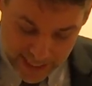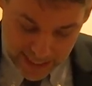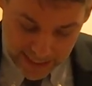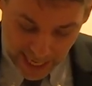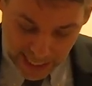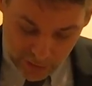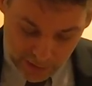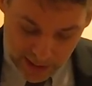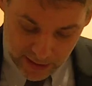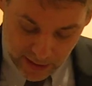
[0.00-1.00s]
the
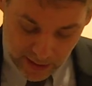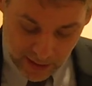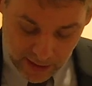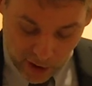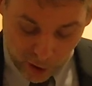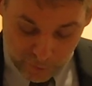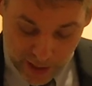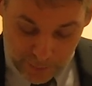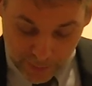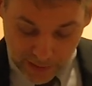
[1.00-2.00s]
diary uh, of
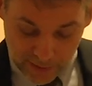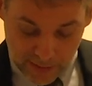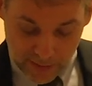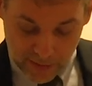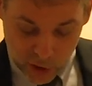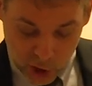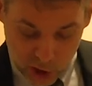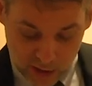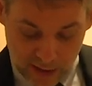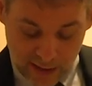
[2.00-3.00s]
April the
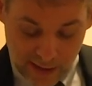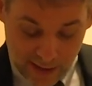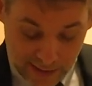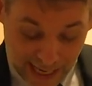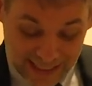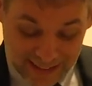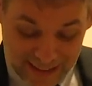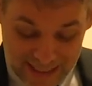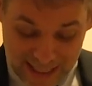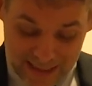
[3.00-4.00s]
3rd,
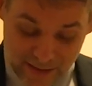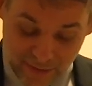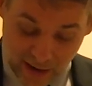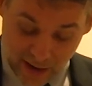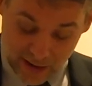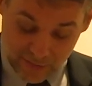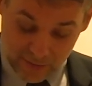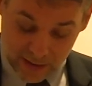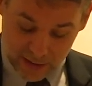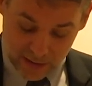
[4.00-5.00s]
1965.
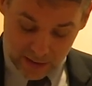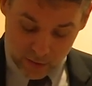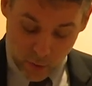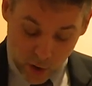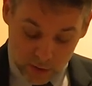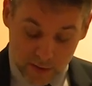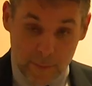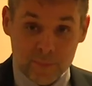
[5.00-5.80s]
Quote,